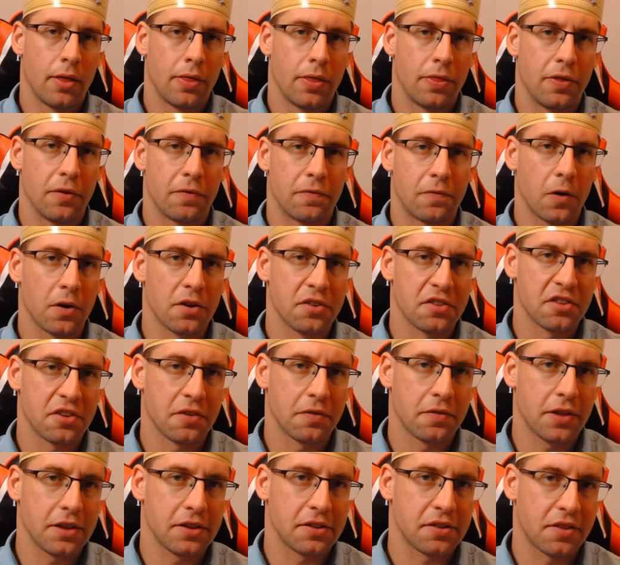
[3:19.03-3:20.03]
The first
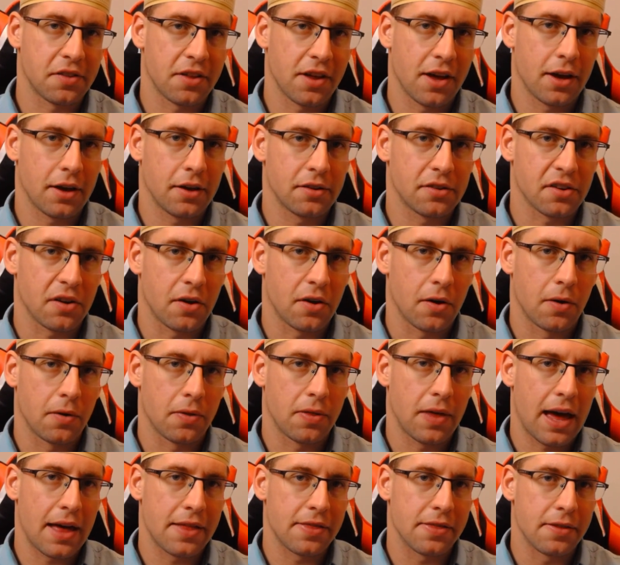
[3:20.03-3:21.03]
of these things are
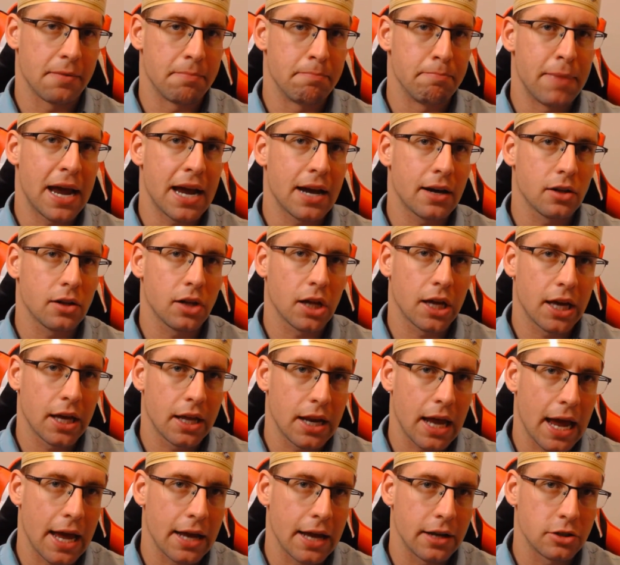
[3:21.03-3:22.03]
that the
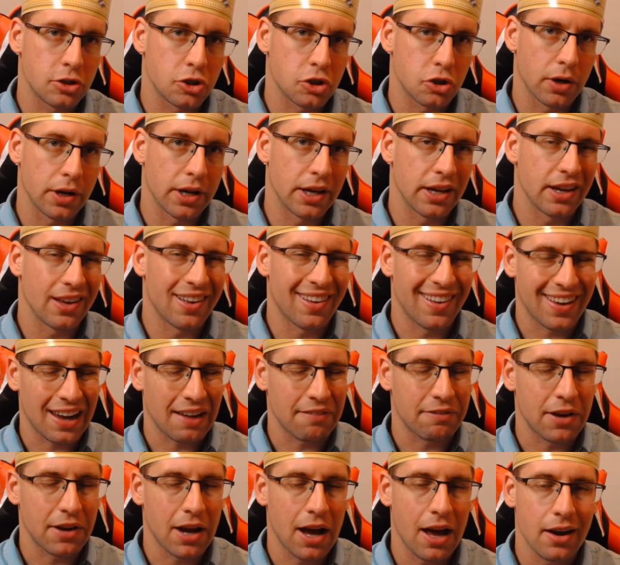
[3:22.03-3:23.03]
mail-in entry, like
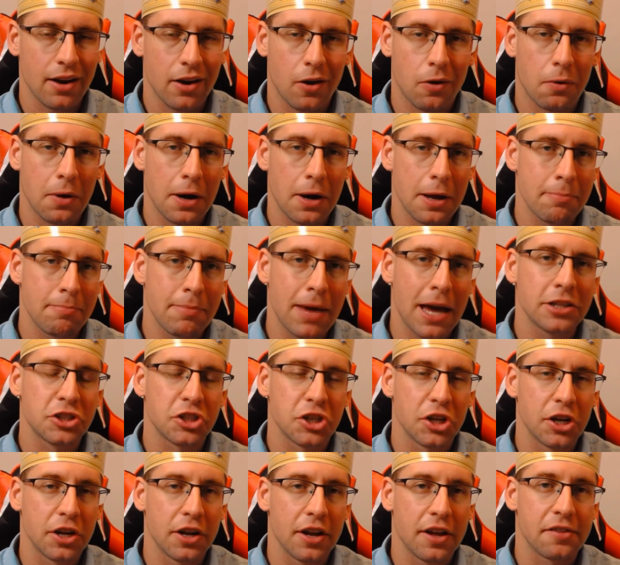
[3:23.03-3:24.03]
I've kind of already
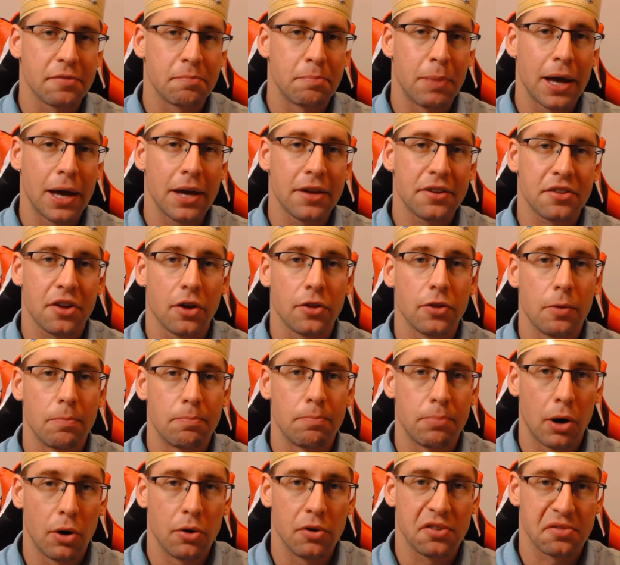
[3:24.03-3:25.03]
mentioned, is based on the
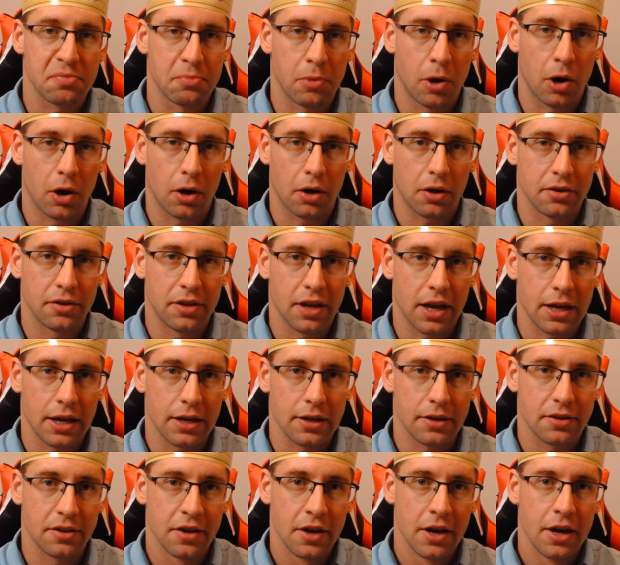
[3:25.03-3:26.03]
postmark
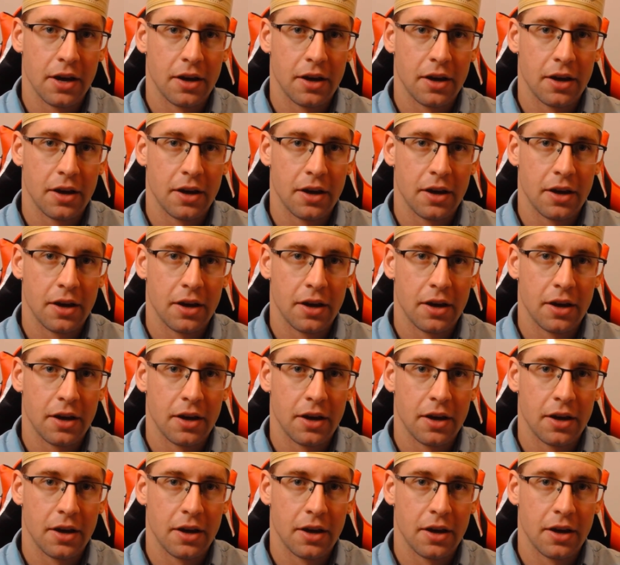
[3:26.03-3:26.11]
date.